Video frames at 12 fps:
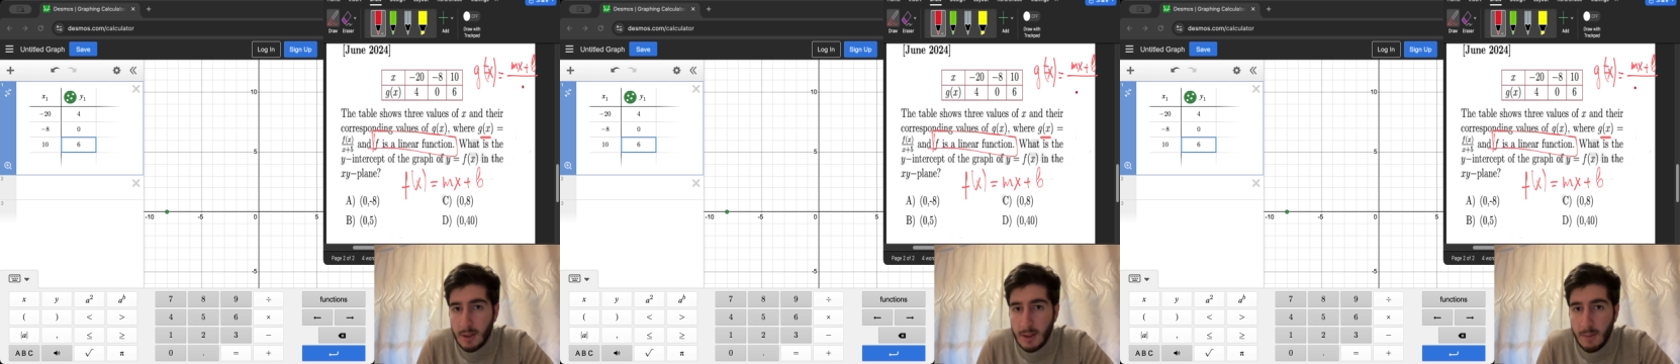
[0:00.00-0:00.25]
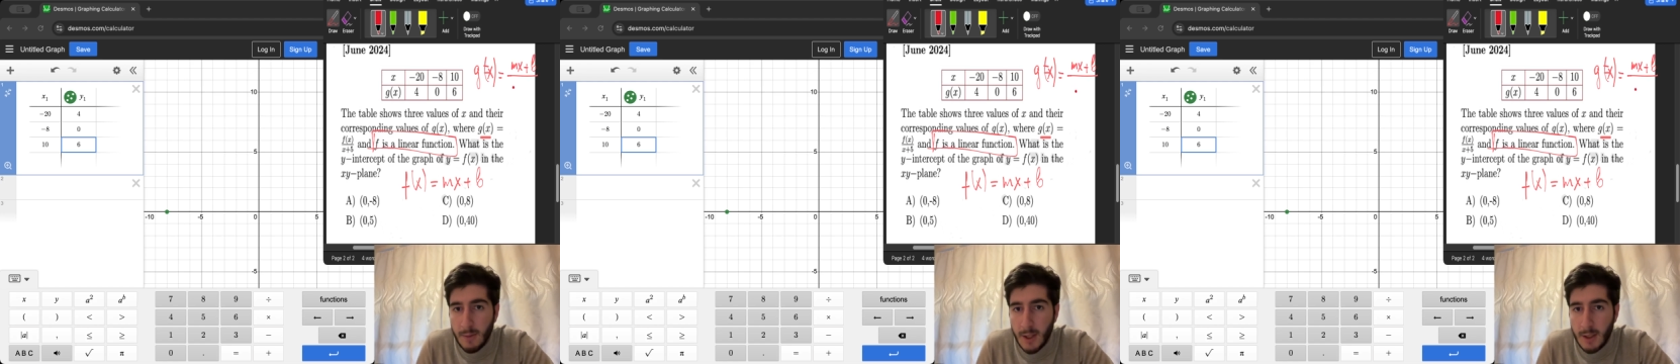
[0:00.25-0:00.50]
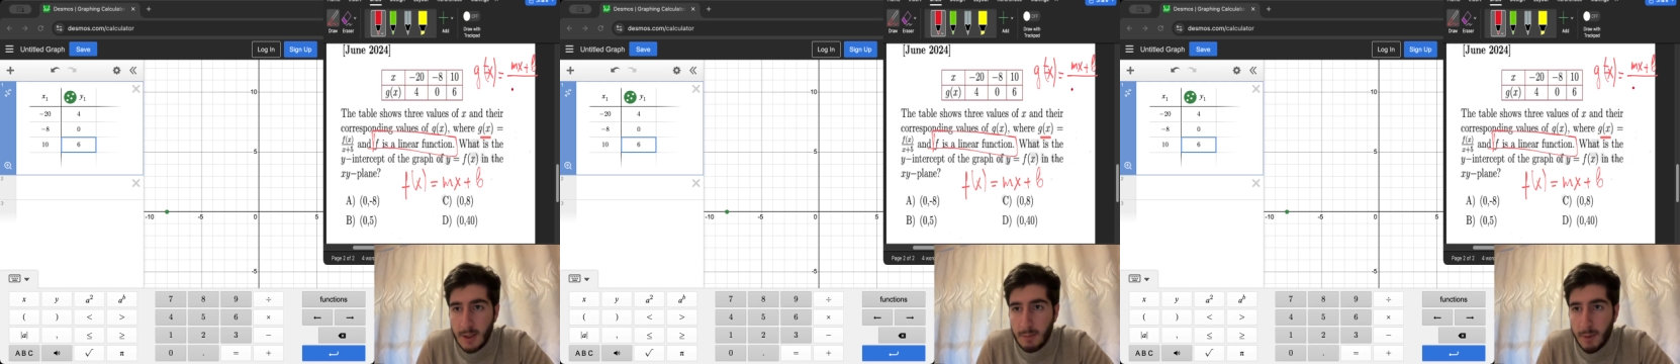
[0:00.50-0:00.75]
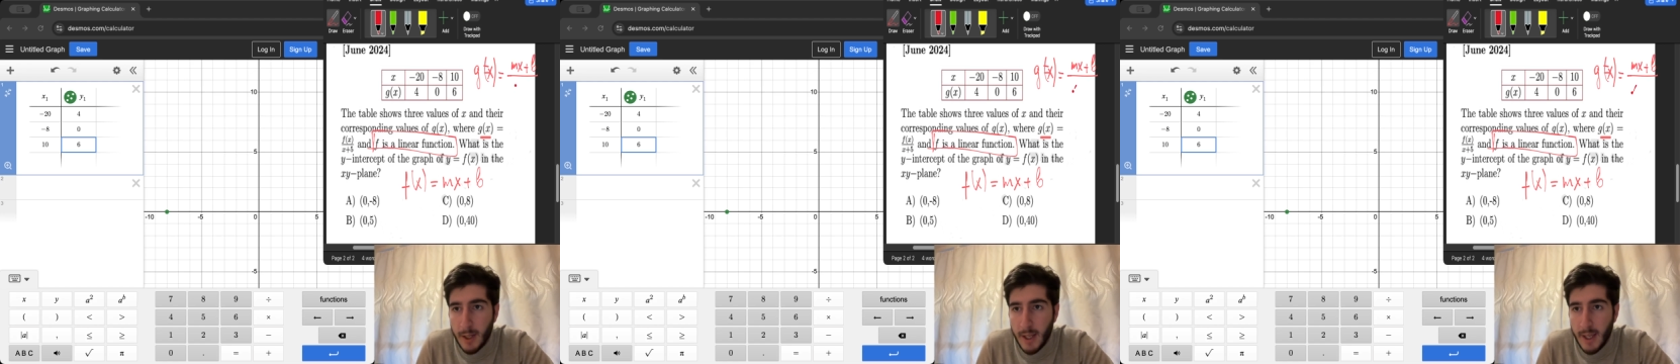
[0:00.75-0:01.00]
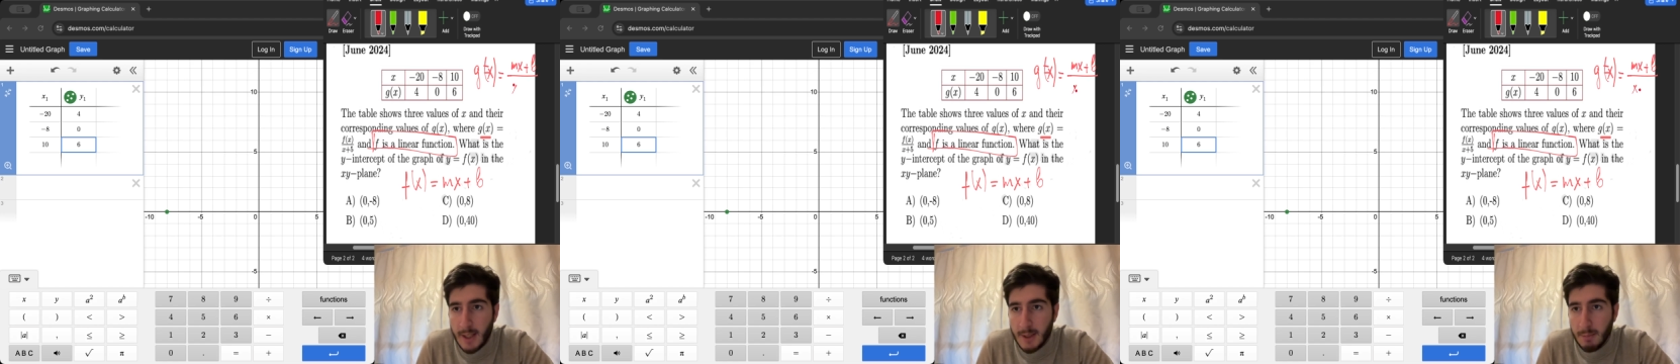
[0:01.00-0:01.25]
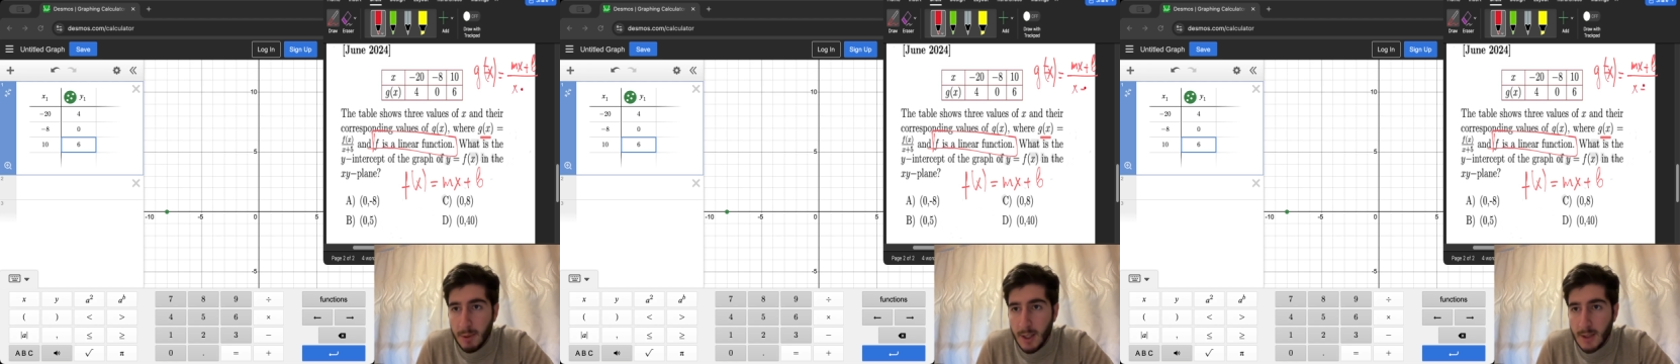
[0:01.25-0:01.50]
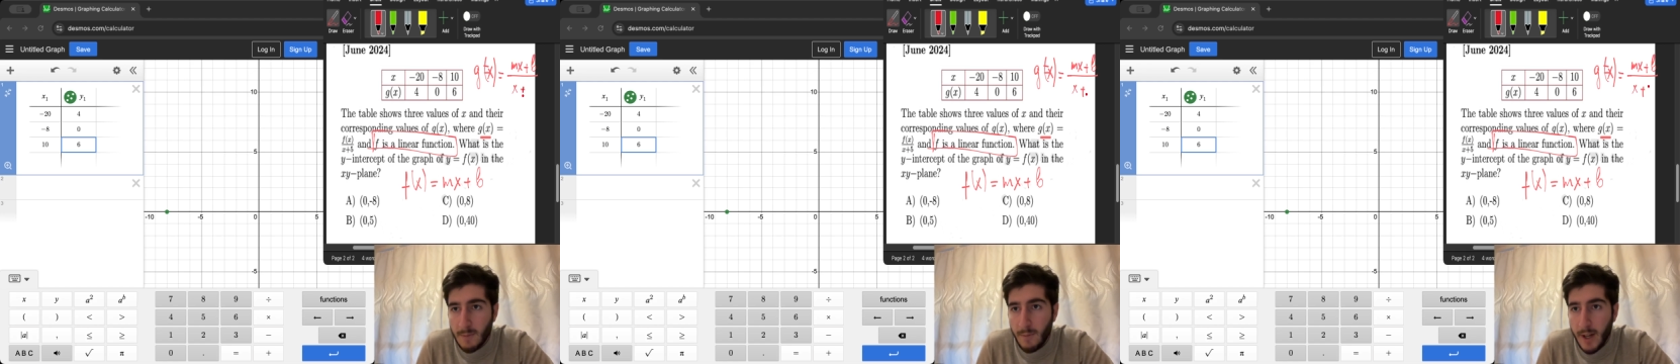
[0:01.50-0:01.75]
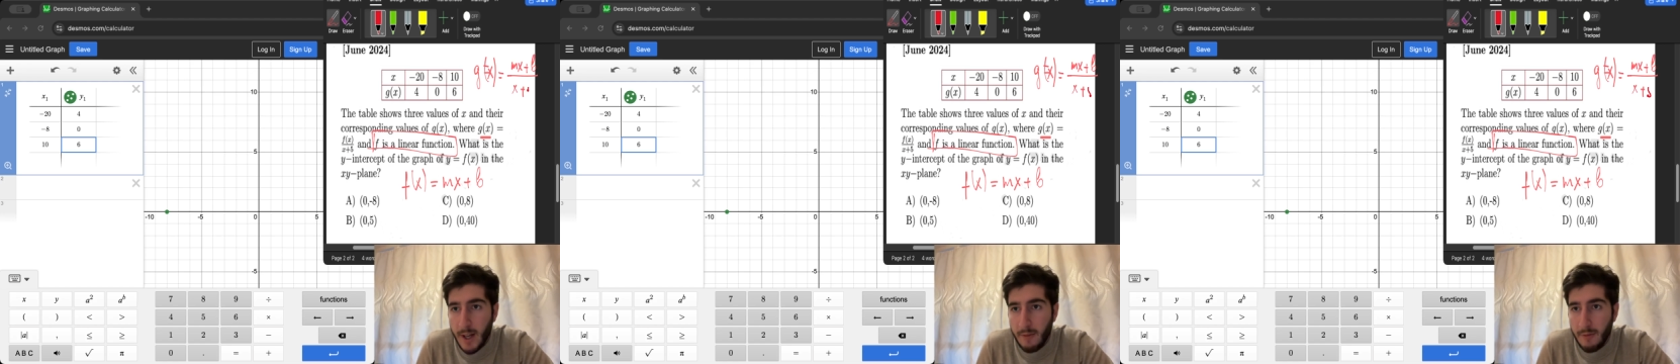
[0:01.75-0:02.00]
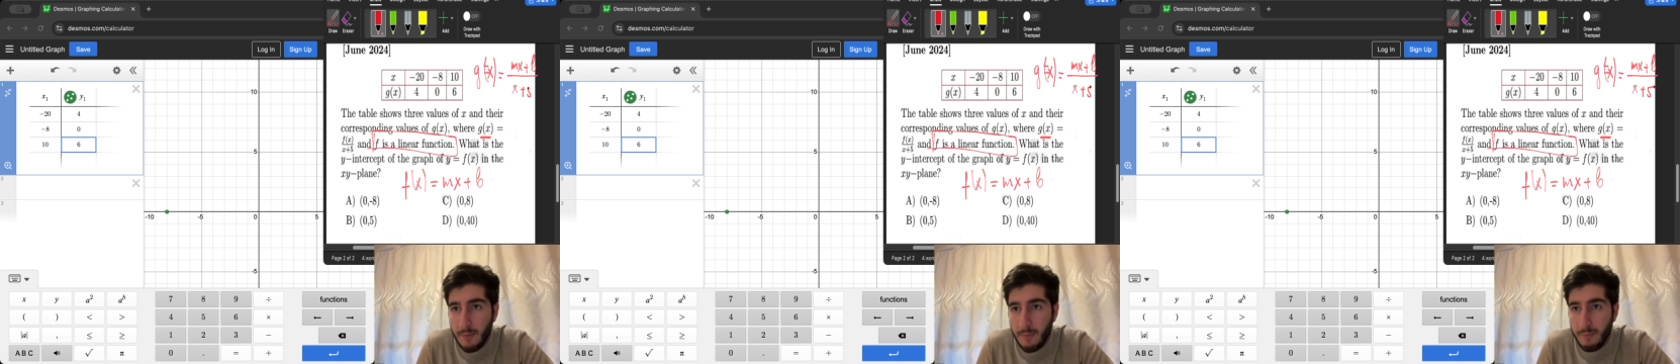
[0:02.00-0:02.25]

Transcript: divided by x plus 5.